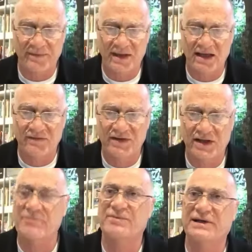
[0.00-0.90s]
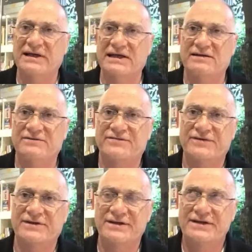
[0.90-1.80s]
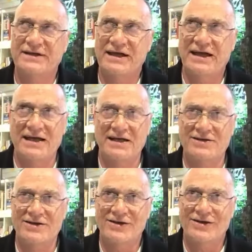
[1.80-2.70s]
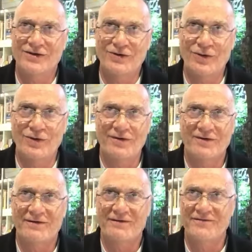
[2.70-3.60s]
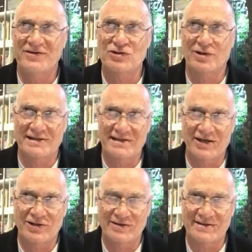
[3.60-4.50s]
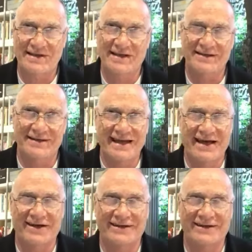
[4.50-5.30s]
if you don't believe in your visualizations, now,